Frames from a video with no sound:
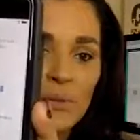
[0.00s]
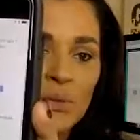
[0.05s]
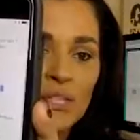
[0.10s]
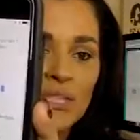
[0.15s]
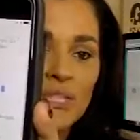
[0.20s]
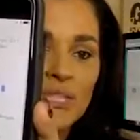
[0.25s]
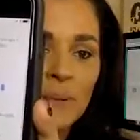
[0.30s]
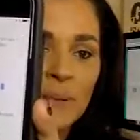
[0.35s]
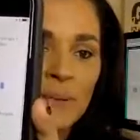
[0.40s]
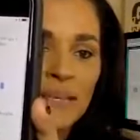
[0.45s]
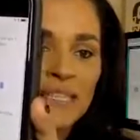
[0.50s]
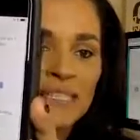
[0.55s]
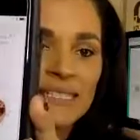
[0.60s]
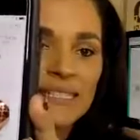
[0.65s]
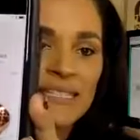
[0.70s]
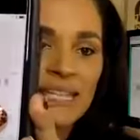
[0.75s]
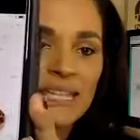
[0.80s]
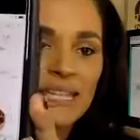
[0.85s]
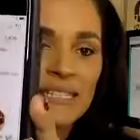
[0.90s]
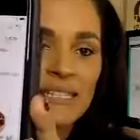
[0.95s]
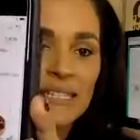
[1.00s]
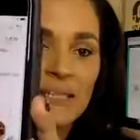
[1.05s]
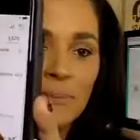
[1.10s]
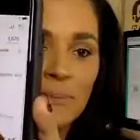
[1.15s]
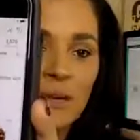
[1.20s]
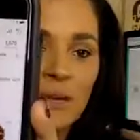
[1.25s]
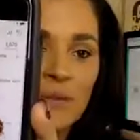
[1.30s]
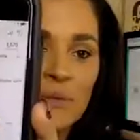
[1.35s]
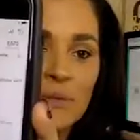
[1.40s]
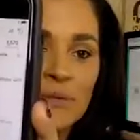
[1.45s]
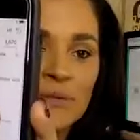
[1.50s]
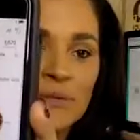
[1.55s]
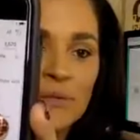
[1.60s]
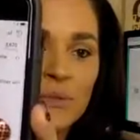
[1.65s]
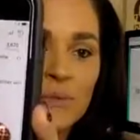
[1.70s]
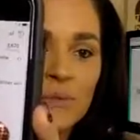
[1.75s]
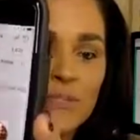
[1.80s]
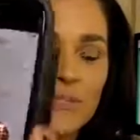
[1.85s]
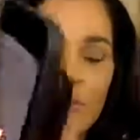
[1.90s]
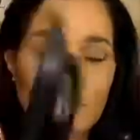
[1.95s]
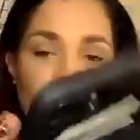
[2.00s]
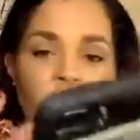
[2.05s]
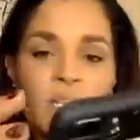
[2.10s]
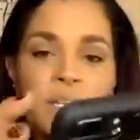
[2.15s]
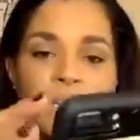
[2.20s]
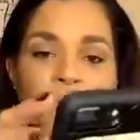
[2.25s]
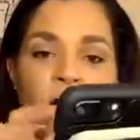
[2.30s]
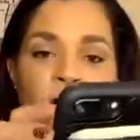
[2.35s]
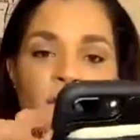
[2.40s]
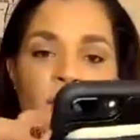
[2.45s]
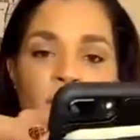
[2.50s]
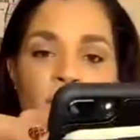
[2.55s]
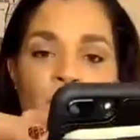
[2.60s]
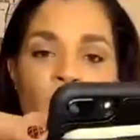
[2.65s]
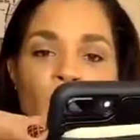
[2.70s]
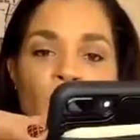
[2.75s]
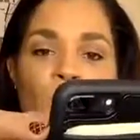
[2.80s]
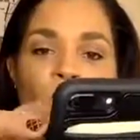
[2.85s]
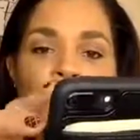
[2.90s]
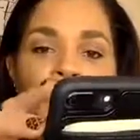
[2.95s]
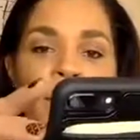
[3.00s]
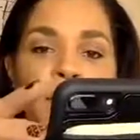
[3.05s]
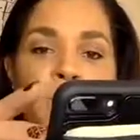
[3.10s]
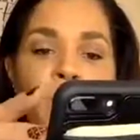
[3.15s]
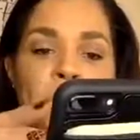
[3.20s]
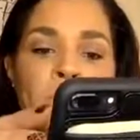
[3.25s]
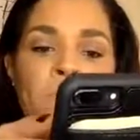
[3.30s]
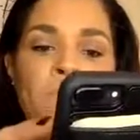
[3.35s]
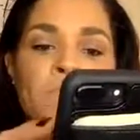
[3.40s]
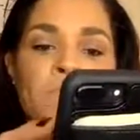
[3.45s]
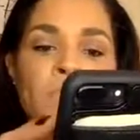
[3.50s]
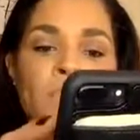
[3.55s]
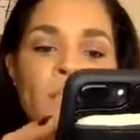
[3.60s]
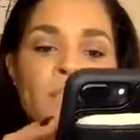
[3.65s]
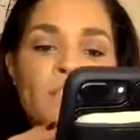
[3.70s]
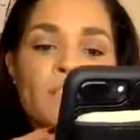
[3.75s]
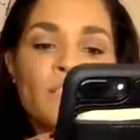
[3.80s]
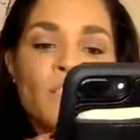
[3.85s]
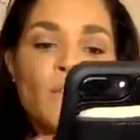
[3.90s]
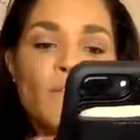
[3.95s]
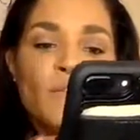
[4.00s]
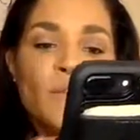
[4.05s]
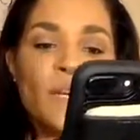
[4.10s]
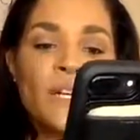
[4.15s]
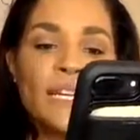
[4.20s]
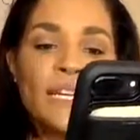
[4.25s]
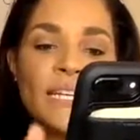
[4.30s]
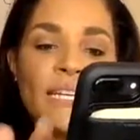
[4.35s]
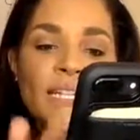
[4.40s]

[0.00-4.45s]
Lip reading: what's the best days to post. Oops, hold on, I did it the wrong way. So for